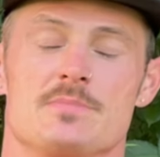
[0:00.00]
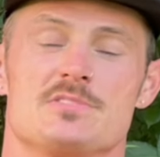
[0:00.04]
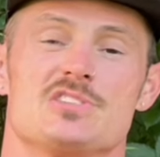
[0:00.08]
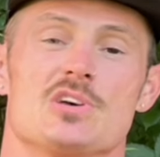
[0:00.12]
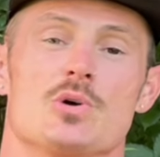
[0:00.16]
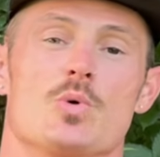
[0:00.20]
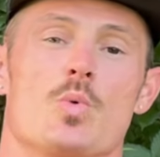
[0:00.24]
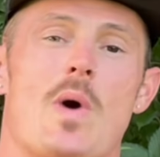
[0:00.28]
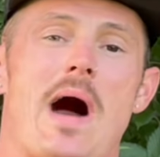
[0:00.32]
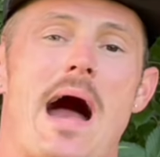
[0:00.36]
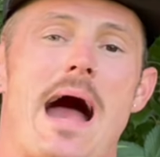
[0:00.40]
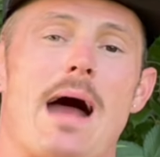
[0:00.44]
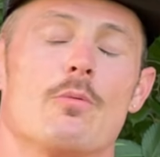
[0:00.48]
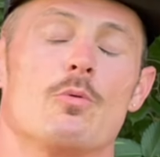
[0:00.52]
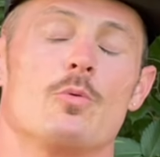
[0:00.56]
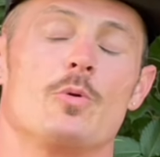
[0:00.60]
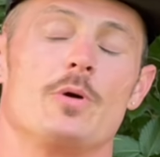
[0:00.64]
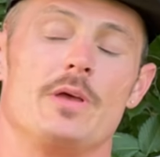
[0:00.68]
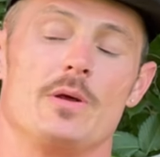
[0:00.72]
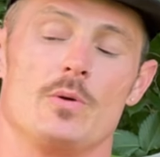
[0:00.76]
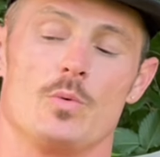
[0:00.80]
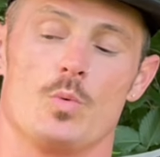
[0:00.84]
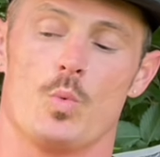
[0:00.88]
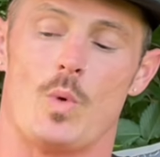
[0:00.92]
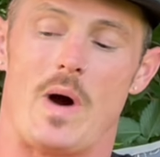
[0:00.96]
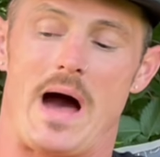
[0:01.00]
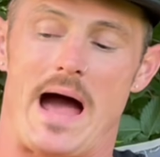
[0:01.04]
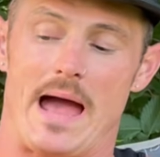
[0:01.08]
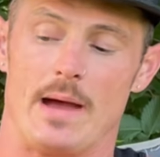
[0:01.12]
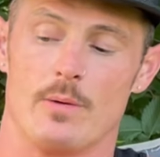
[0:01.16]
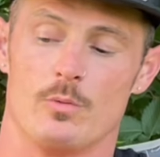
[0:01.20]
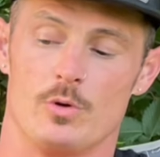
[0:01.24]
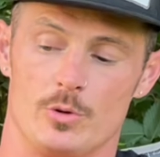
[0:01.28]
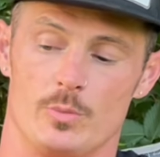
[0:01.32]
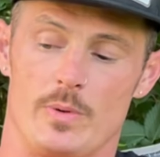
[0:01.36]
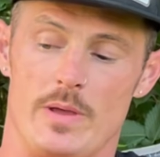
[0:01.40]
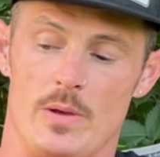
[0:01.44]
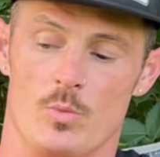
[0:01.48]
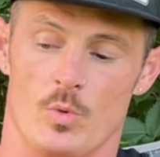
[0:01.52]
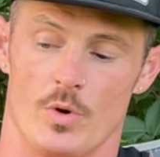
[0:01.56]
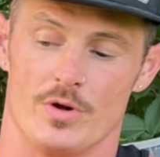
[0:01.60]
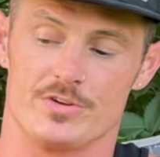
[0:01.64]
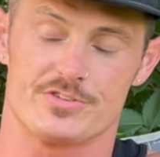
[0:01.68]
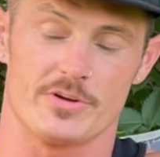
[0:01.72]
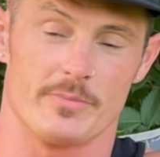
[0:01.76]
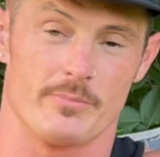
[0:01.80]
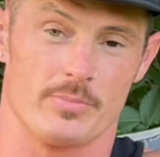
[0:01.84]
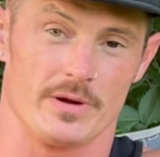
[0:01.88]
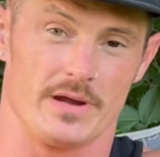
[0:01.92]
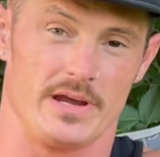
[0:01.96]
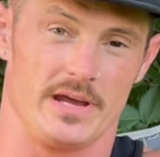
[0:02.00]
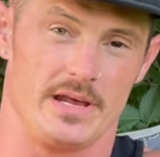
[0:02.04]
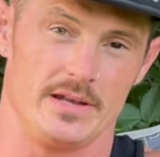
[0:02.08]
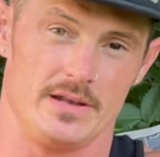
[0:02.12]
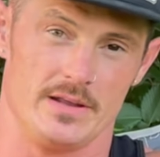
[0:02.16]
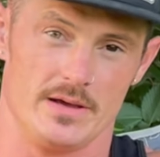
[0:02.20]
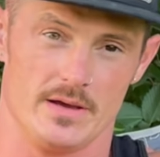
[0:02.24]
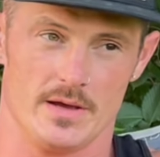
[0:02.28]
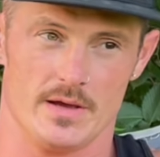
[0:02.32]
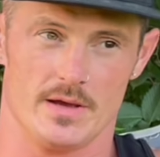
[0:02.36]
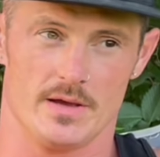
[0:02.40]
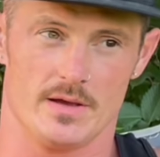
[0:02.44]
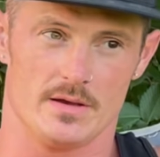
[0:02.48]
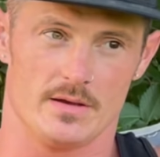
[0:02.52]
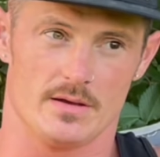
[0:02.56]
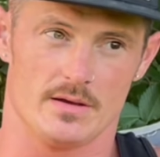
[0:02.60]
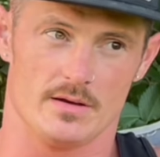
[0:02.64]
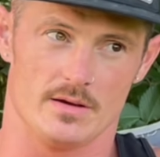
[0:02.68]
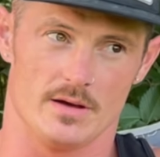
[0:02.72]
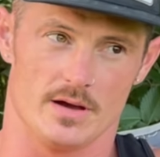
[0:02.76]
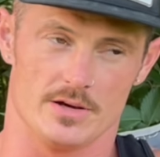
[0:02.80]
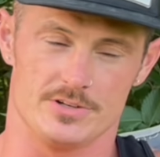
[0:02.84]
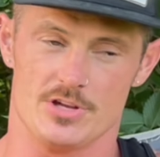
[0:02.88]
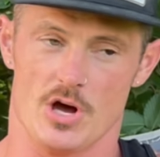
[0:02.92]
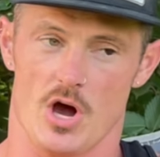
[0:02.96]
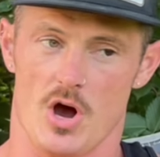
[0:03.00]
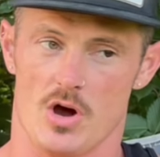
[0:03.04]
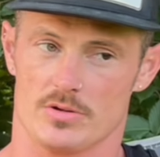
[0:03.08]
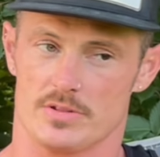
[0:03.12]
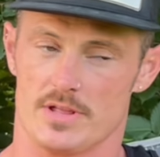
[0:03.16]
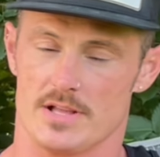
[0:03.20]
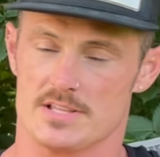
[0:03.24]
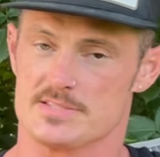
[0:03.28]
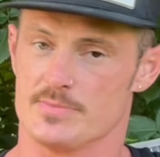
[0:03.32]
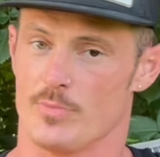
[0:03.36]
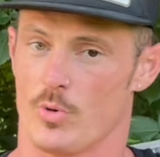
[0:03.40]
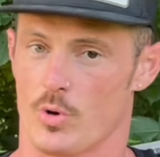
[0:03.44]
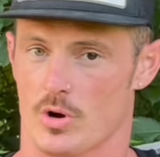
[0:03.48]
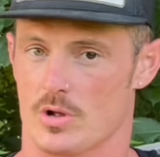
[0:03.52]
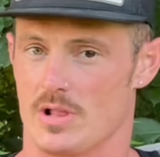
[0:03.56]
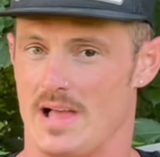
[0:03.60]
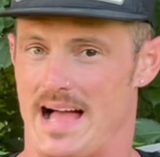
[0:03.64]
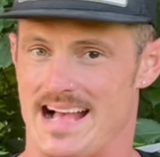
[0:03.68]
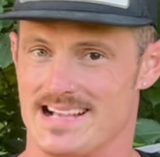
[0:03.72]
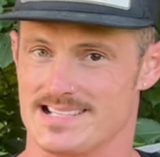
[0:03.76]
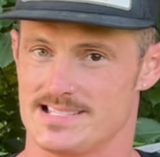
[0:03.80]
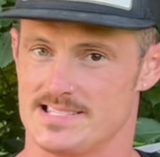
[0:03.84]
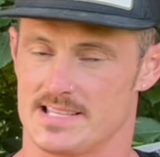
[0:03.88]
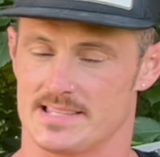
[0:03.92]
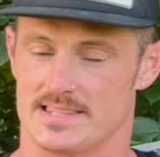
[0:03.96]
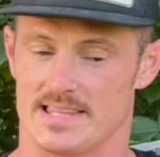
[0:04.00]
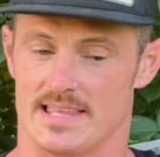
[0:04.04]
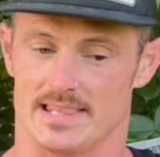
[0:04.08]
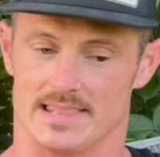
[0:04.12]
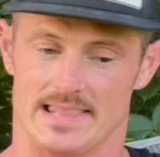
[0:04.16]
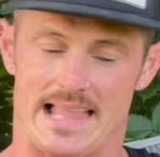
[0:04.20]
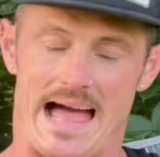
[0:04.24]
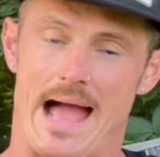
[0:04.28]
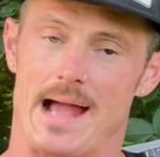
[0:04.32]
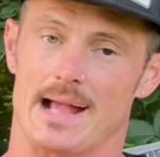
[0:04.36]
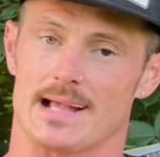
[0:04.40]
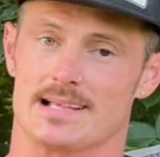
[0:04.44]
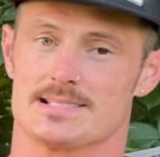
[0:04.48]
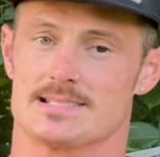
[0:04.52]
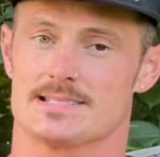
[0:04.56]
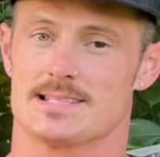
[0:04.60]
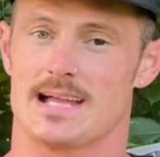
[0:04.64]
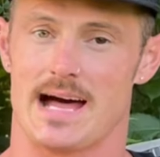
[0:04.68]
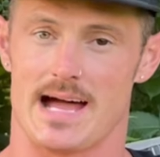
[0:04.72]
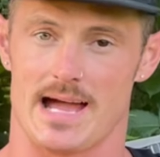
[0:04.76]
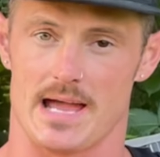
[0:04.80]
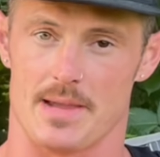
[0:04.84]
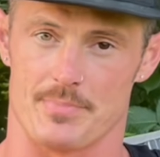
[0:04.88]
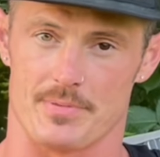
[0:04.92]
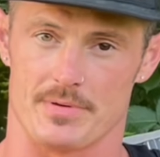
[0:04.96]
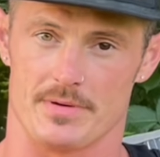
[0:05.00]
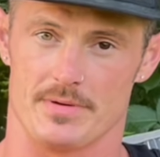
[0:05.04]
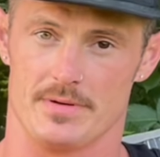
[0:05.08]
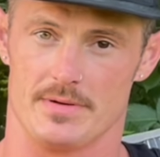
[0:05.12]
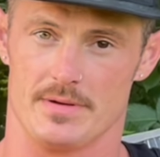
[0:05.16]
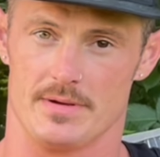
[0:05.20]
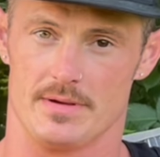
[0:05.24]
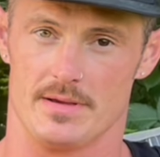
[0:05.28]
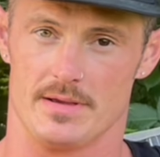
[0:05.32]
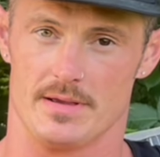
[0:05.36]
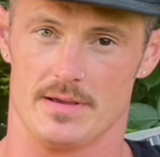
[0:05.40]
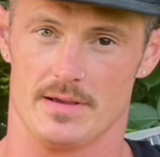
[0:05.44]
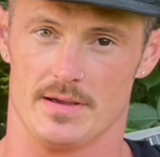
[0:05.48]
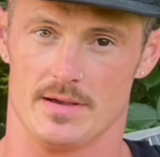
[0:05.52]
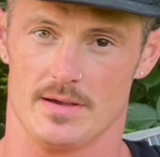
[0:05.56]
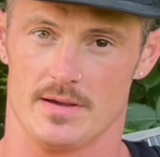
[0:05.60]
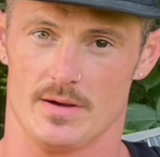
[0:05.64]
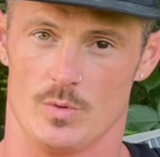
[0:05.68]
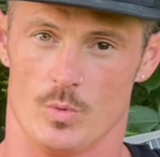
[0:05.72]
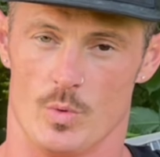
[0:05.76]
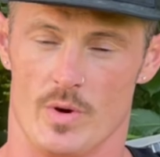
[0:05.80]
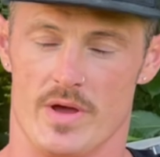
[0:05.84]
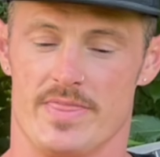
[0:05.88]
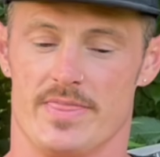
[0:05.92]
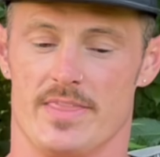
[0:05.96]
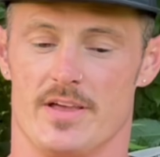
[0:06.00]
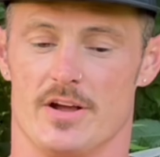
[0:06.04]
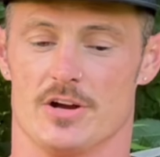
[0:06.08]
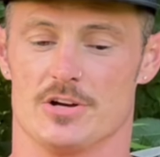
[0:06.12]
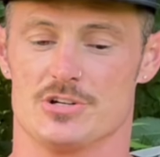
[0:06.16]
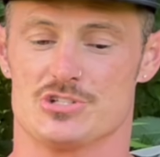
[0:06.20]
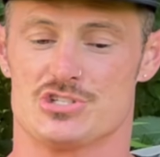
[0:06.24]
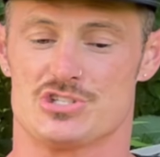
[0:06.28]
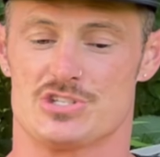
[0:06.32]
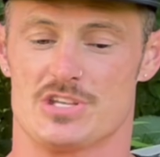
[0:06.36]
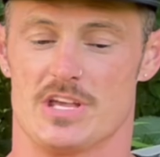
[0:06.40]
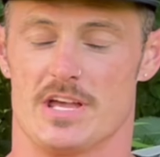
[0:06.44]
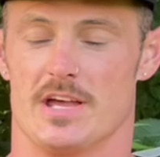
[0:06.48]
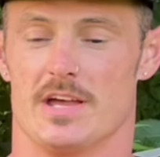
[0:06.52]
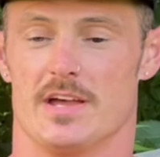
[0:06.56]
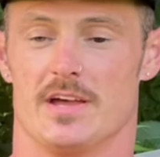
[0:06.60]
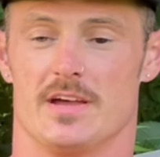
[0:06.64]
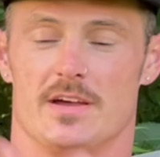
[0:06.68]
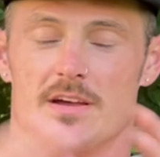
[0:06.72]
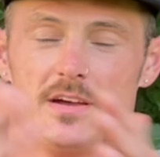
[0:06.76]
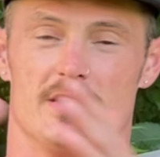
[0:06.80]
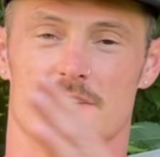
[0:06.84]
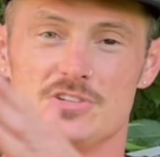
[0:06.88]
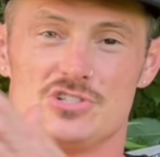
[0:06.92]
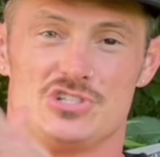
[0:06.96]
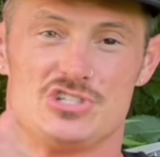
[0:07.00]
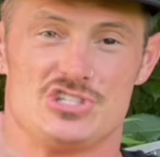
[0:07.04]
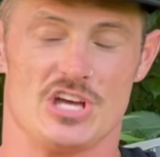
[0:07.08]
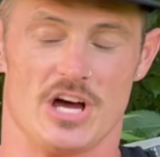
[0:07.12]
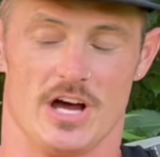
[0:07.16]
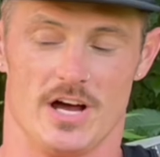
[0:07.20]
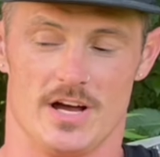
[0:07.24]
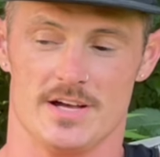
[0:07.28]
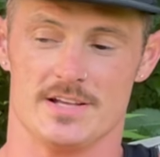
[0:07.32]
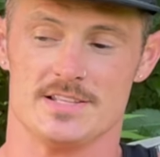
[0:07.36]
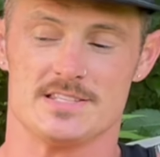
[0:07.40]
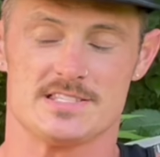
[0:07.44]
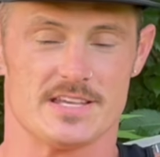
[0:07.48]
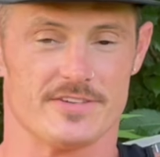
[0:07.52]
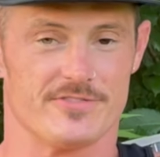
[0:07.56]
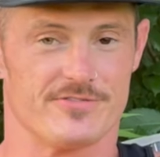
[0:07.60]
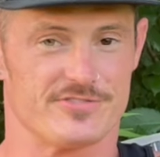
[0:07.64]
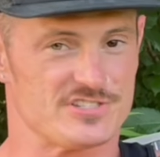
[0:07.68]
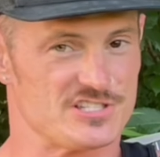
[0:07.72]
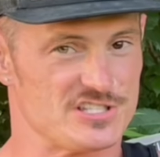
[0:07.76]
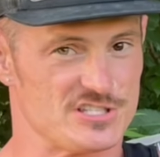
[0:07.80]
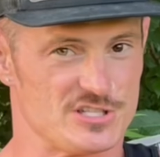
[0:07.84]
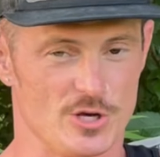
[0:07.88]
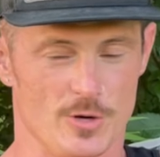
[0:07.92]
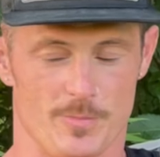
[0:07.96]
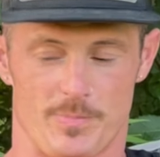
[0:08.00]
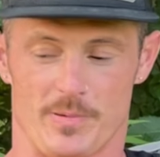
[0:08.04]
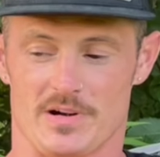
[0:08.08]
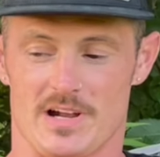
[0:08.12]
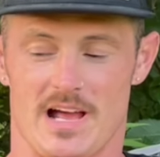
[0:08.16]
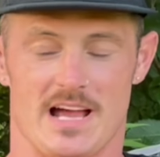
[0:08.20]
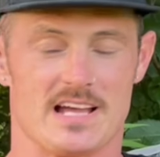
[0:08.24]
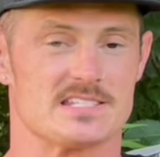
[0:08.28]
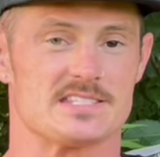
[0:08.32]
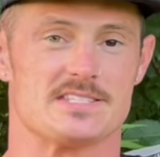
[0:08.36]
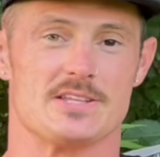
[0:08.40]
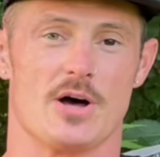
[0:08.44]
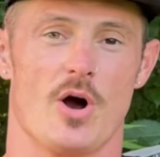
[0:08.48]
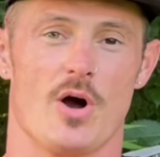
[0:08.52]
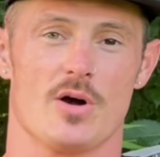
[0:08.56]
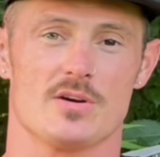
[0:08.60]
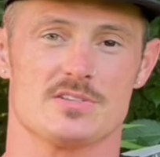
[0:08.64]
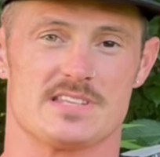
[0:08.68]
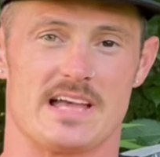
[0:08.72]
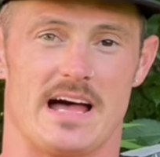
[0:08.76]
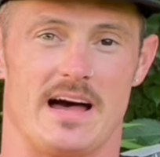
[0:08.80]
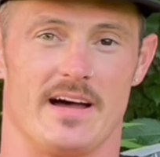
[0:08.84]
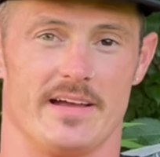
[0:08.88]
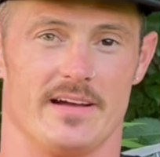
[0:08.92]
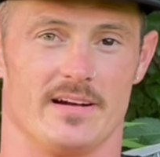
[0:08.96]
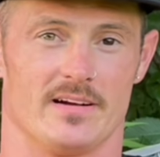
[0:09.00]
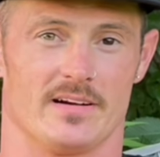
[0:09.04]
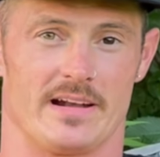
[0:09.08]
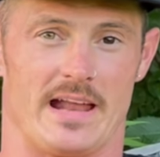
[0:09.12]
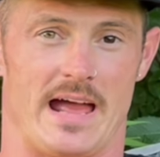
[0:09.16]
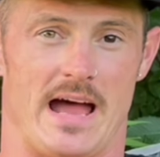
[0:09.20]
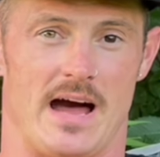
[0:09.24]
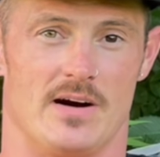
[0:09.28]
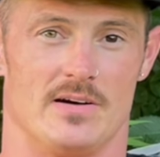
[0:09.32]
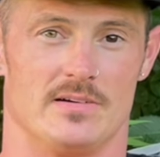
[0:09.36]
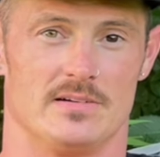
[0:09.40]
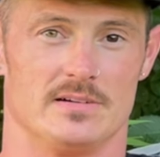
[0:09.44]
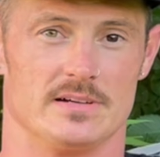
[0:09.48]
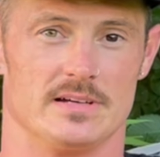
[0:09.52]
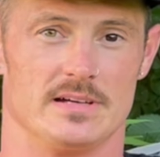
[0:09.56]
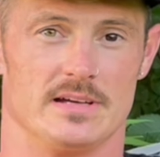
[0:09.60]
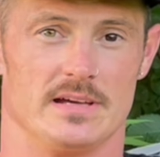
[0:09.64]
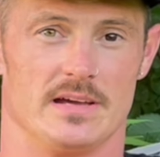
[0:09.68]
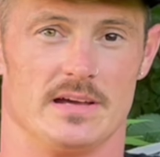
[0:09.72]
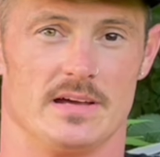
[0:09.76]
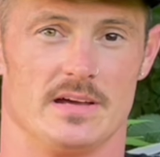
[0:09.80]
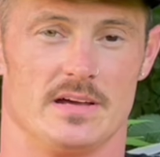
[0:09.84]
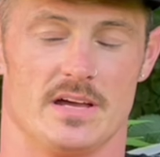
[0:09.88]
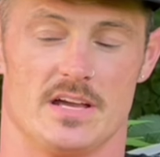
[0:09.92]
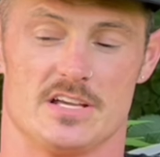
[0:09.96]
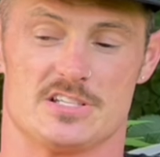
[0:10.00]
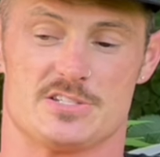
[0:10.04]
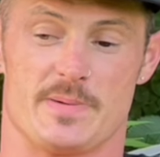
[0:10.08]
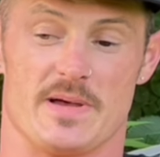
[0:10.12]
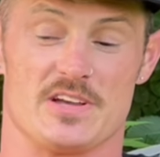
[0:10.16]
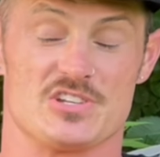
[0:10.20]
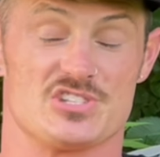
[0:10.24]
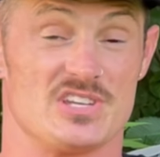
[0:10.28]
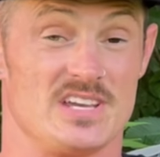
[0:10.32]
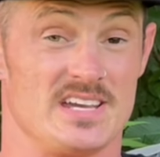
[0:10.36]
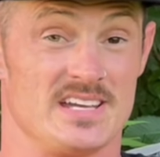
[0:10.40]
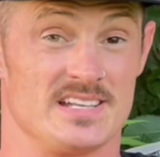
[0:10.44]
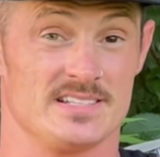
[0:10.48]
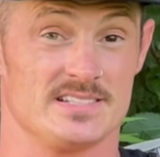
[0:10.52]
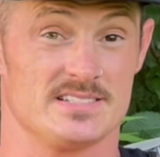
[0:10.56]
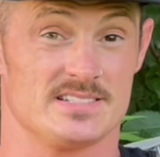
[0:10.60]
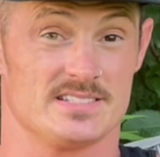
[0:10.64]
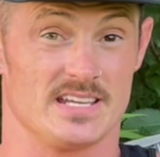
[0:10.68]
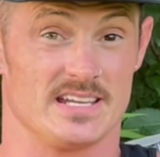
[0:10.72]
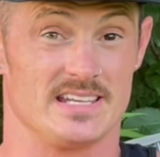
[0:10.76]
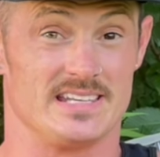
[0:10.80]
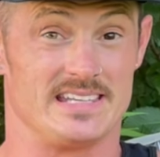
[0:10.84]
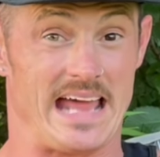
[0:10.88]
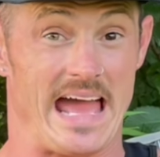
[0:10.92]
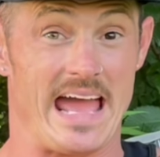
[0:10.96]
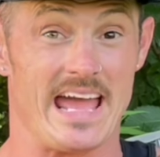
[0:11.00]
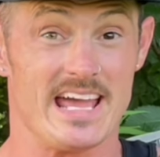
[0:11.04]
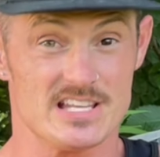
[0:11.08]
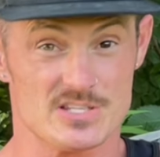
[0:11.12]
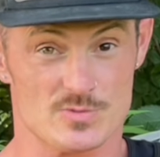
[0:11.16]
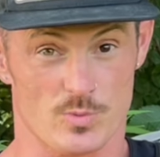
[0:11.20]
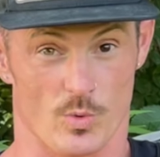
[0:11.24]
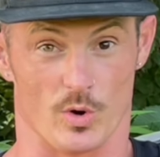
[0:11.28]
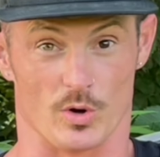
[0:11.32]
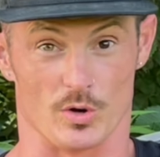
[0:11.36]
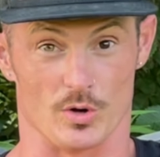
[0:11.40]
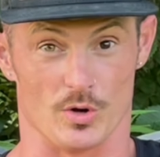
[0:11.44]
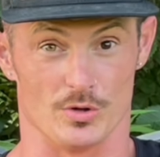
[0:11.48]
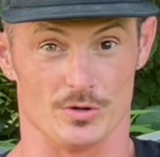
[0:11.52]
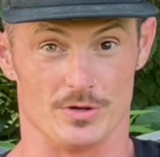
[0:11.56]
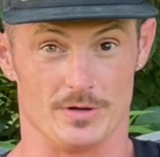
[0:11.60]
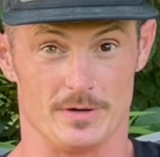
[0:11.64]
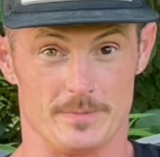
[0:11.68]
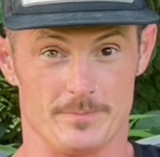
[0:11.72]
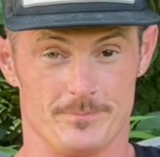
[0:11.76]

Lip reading: So why would we want to breed a dog that's more classic that lacks type when there's tons of super nice dogs out here now, especially in today's world,